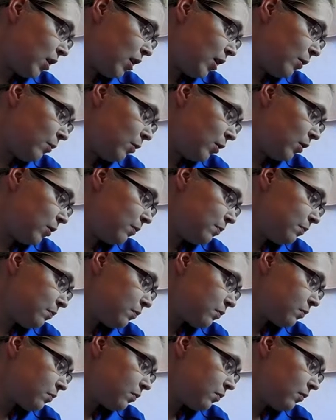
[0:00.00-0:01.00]
Gary Warren,
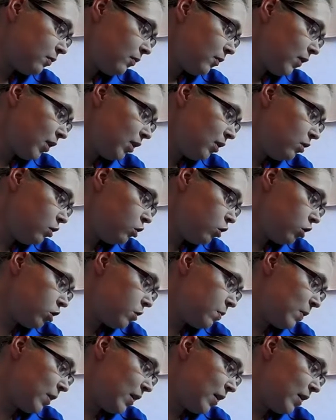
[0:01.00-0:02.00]

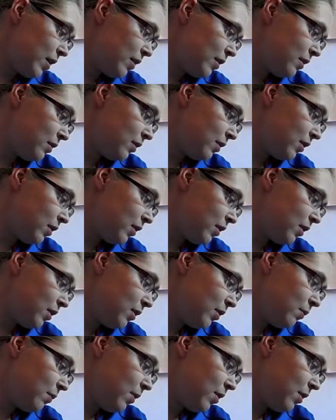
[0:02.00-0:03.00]
Josh Meehings,
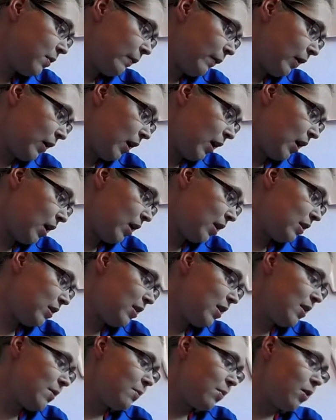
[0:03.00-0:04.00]
Billy Mackay,
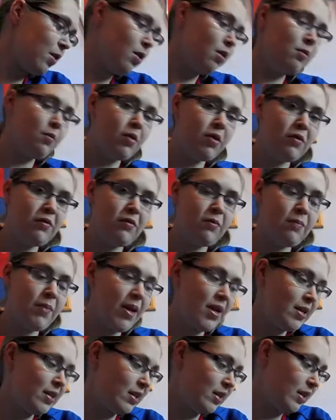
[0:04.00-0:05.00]
Liam Polworth,
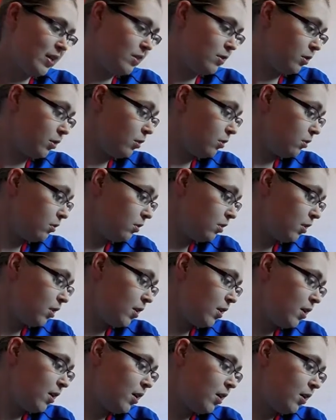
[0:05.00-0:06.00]
Ben Greenall,
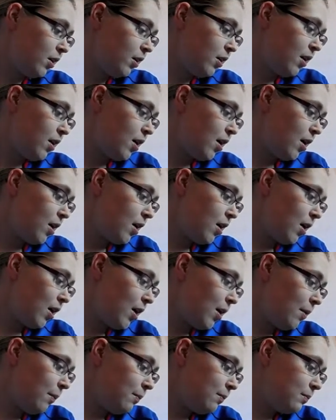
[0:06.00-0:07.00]

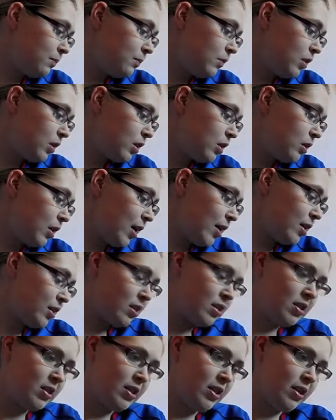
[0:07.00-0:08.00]
Ryan
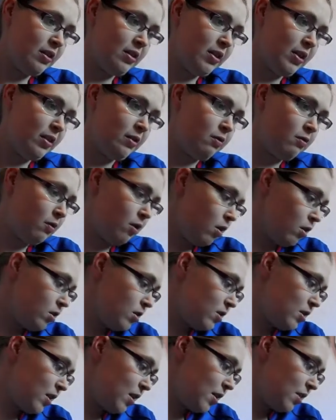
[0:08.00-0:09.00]
Christie and Nick
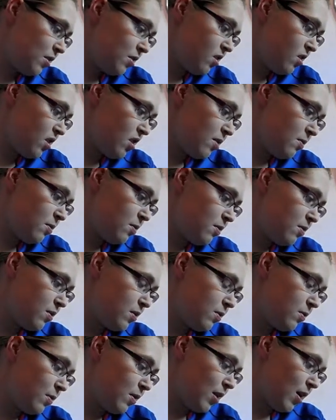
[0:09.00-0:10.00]
Ross. And the
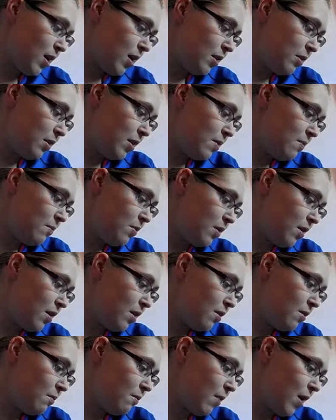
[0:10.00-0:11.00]
substitutes we had Dean
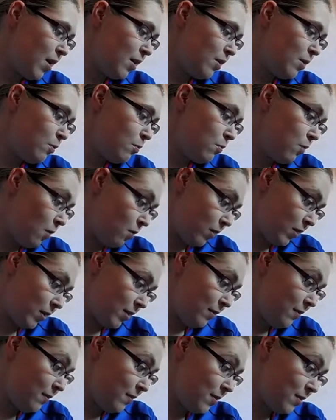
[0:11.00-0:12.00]
Burrell, Marley
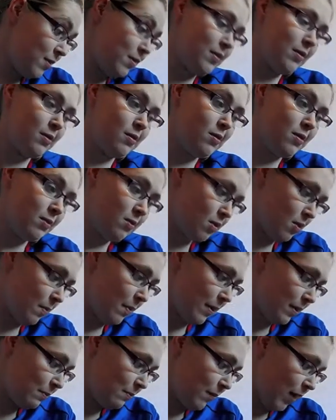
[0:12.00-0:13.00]
Watkins, I'll
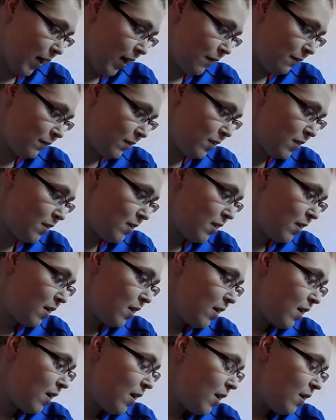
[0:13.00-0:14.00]
talk about him after,
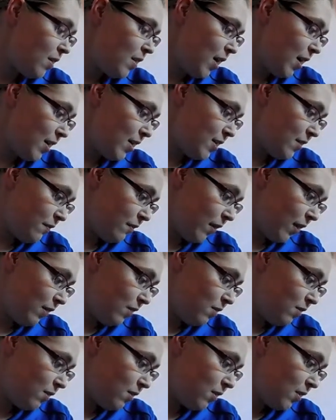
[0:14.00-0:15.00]
Danny
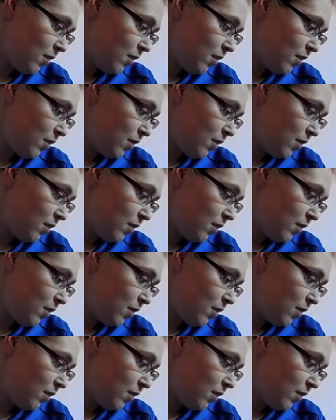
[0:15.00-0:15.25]
Devine,